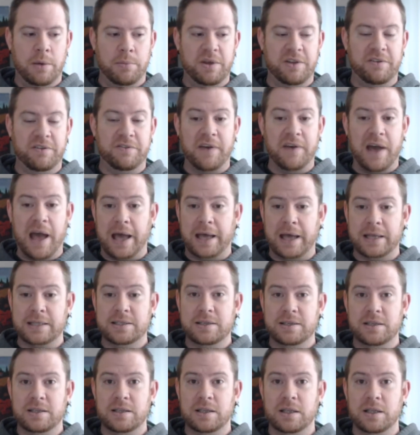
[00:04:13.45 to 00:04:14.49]
In
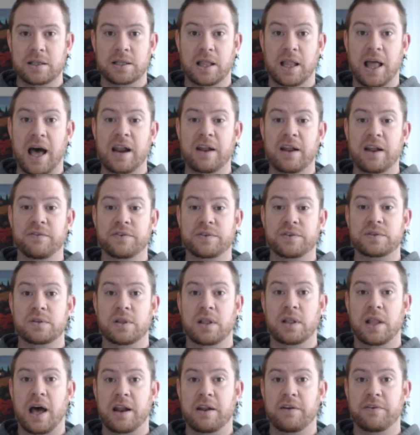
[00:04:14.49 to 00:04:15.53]
fact, a lot
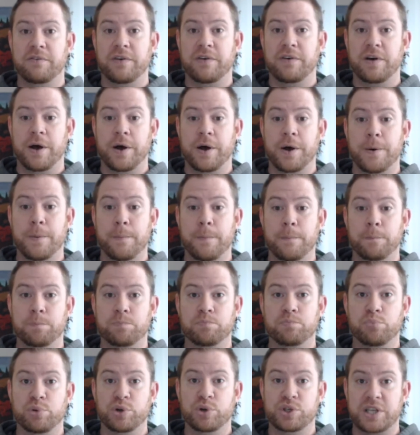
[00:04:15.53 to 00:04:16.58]
of
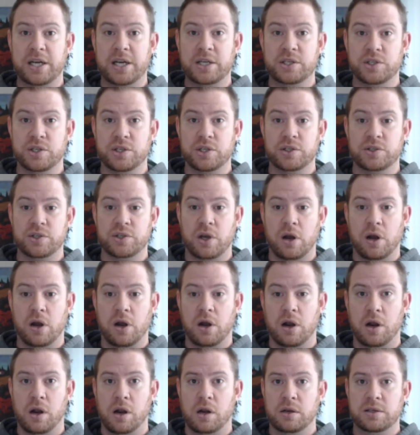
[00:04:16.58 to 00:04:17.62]
protections
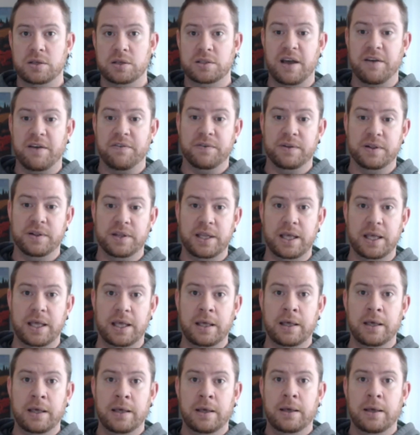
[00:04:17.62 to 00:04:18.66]
are
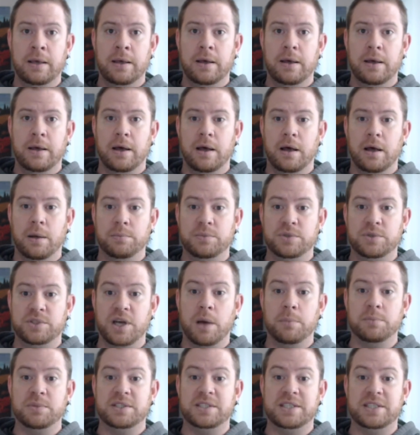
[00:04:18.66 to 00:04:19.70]
definitely
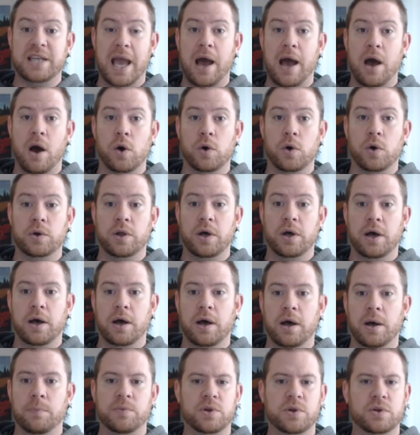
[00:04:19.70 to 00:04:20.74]
dumbed
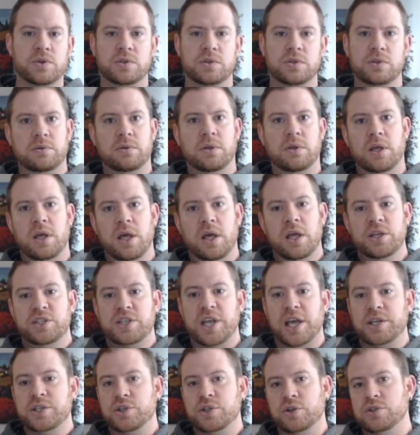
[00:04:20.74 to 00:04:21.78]
down. There's
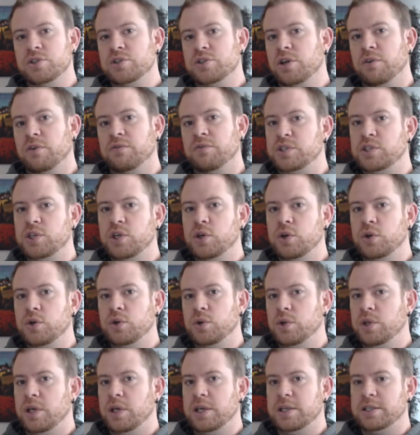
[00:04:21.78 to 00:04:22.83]
indentured
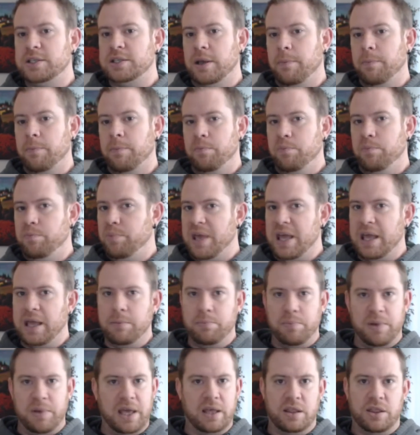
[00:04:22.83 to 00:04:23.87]
servitude is a
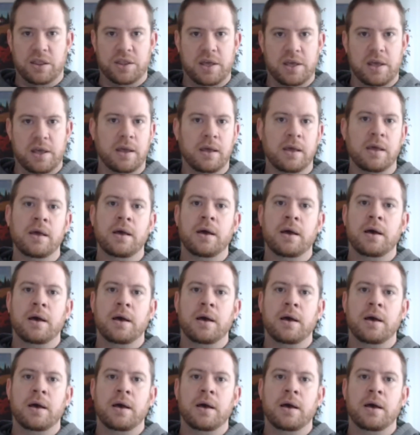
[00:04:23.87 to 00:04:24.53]
big thing.